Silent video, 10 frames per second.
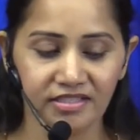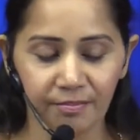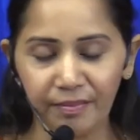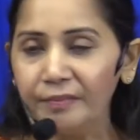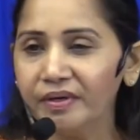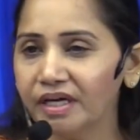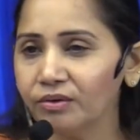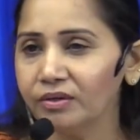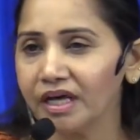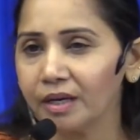ani
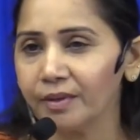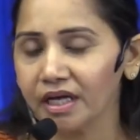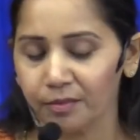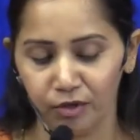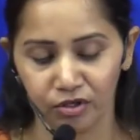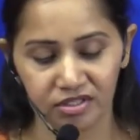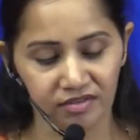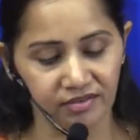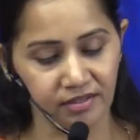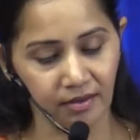cheppemannaru 40 41
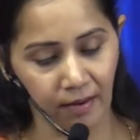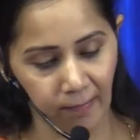chadavandi.